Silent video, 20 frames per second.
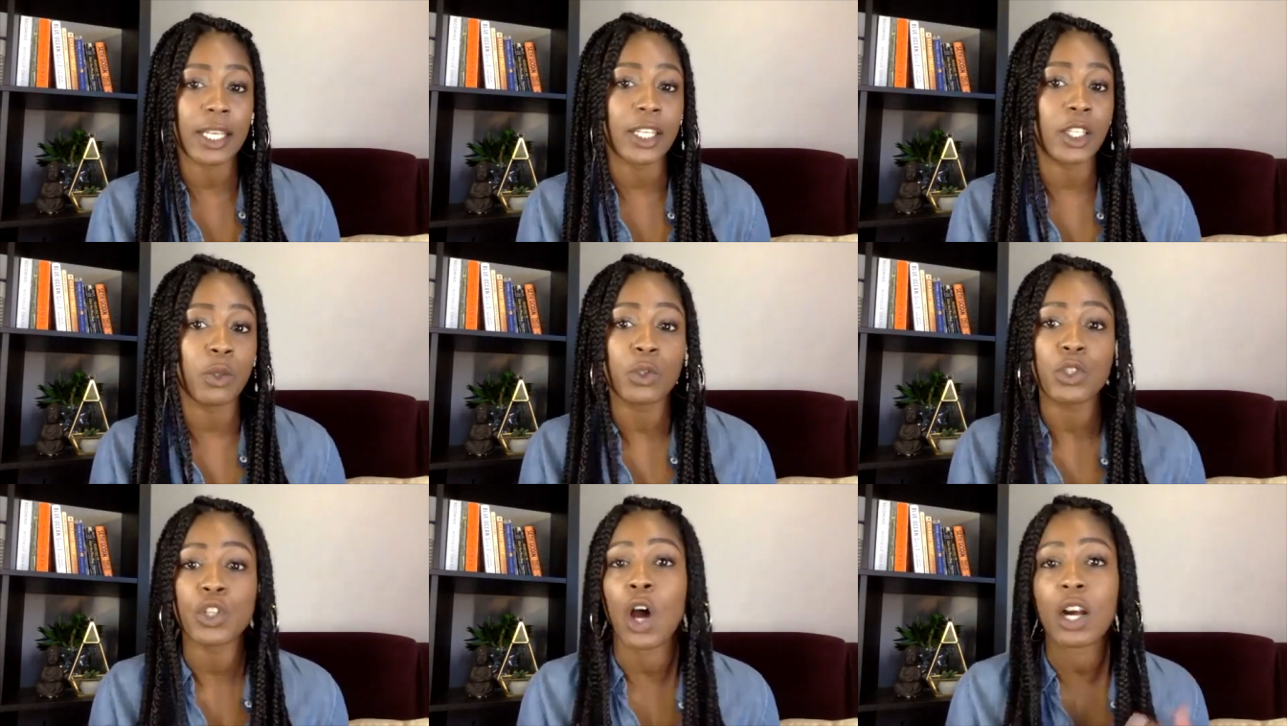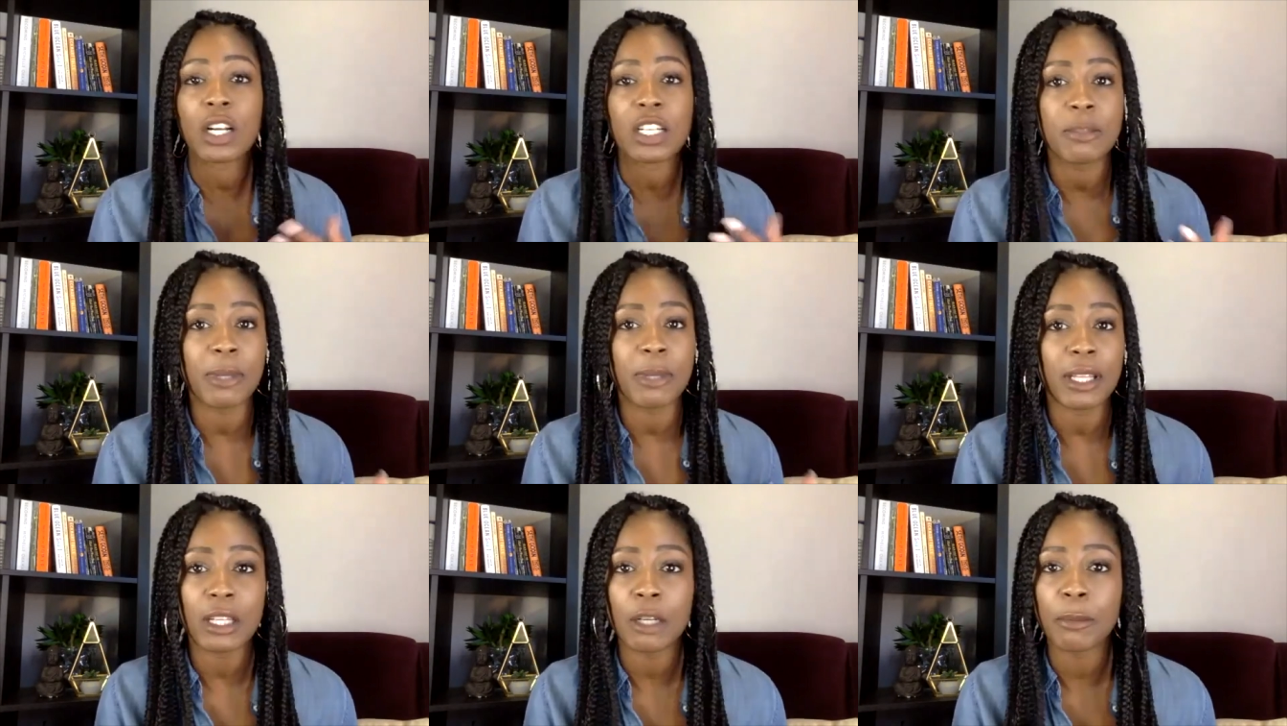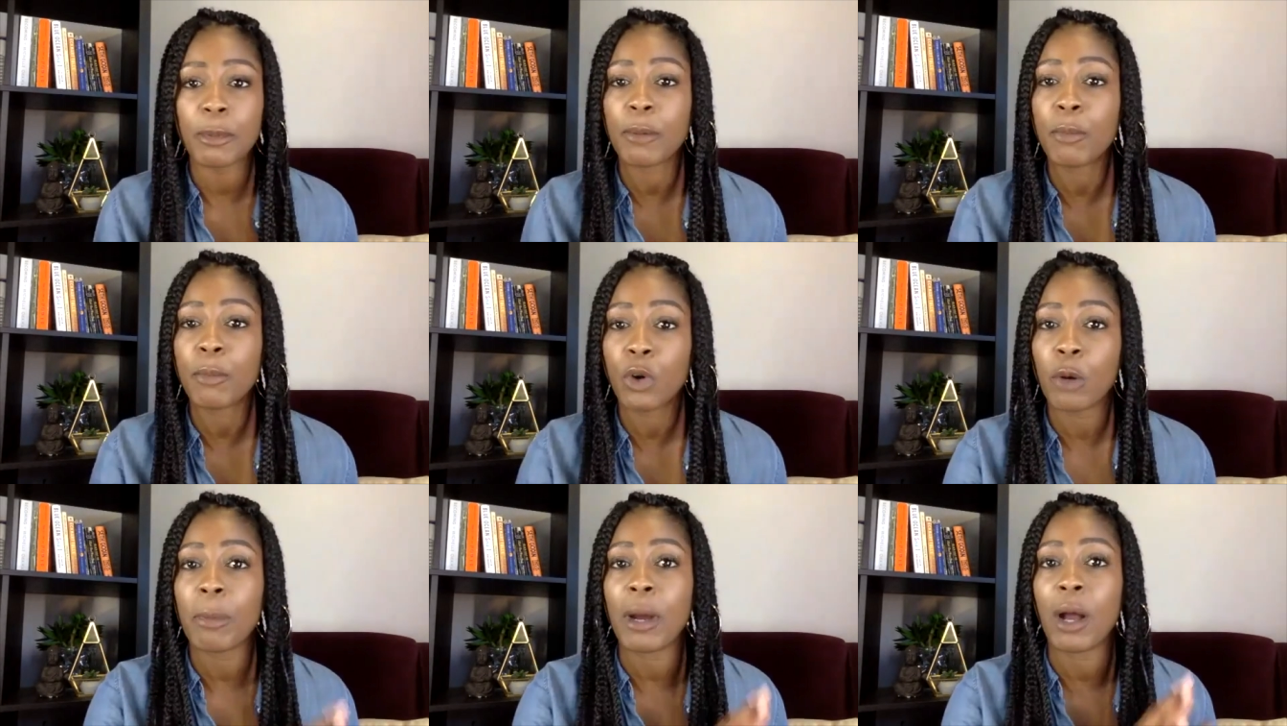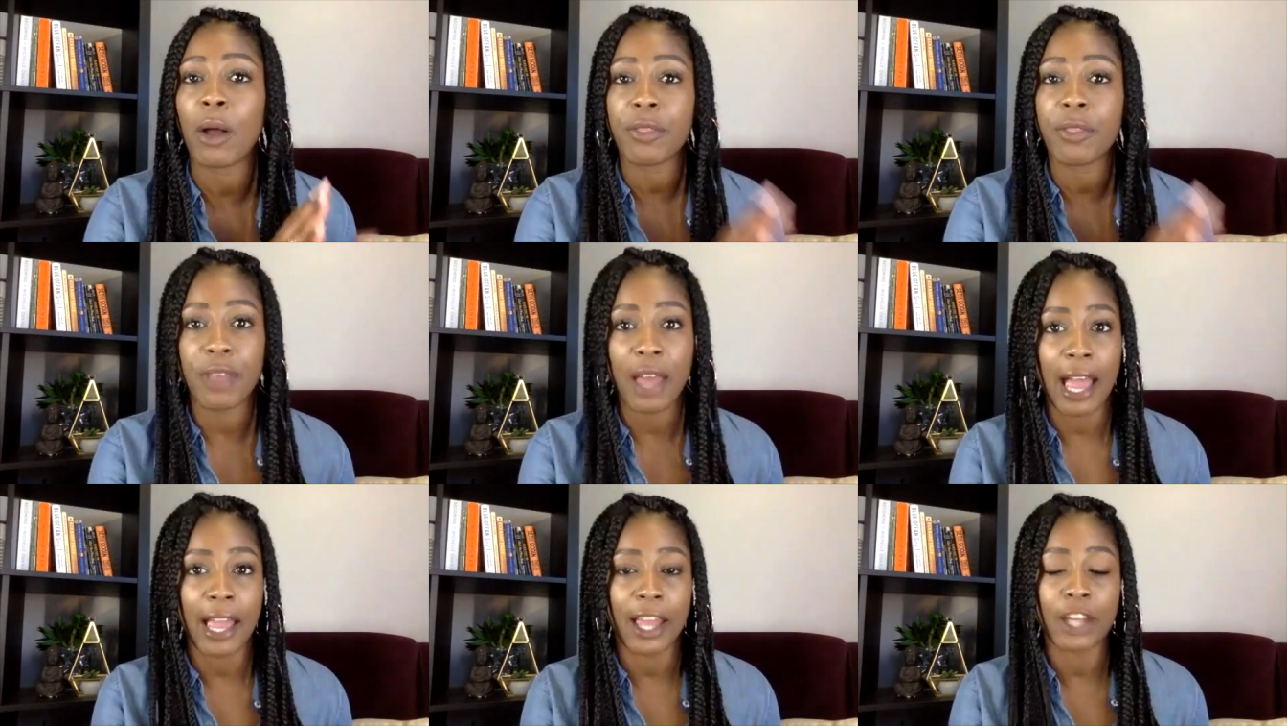Can you talk to me a little bit more
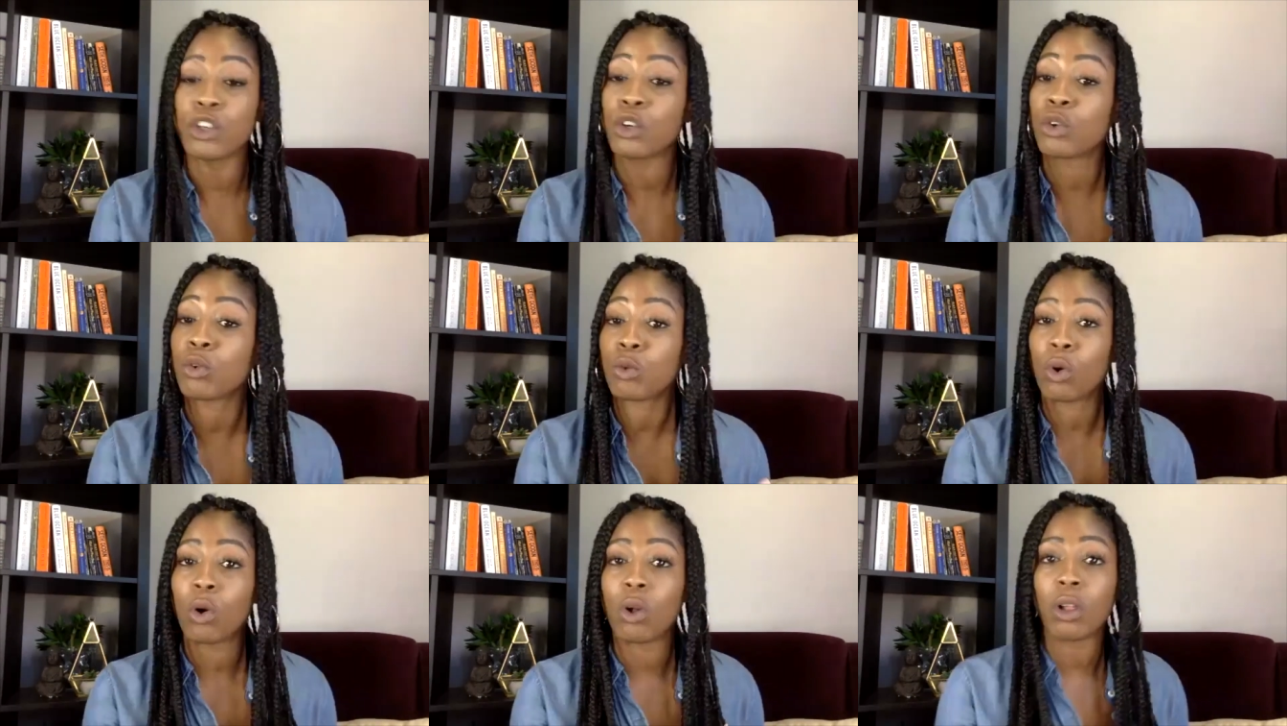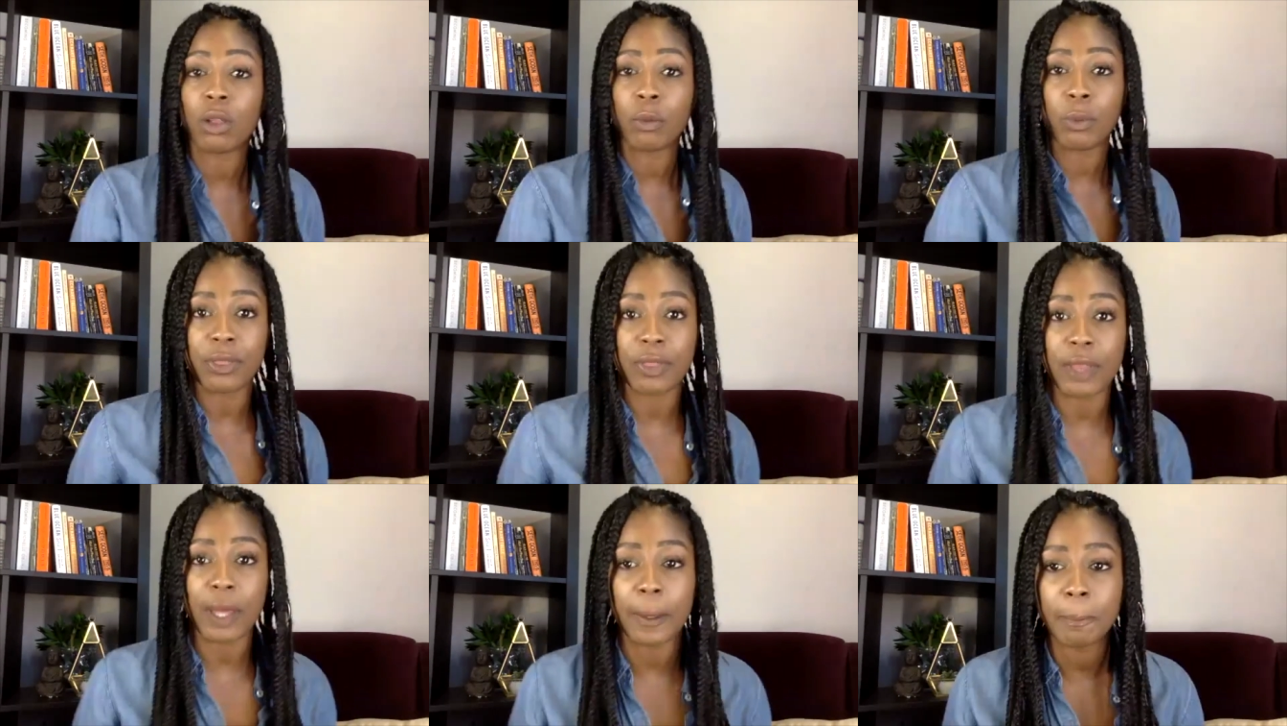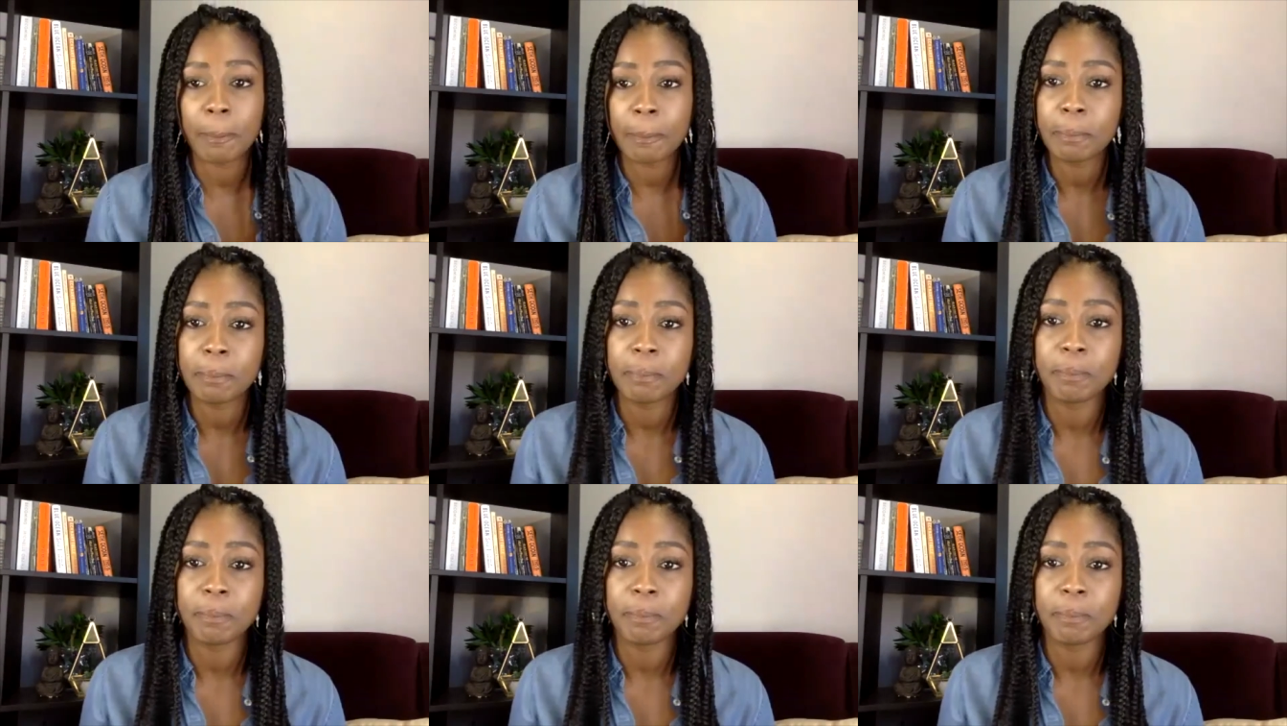about that and your role with them?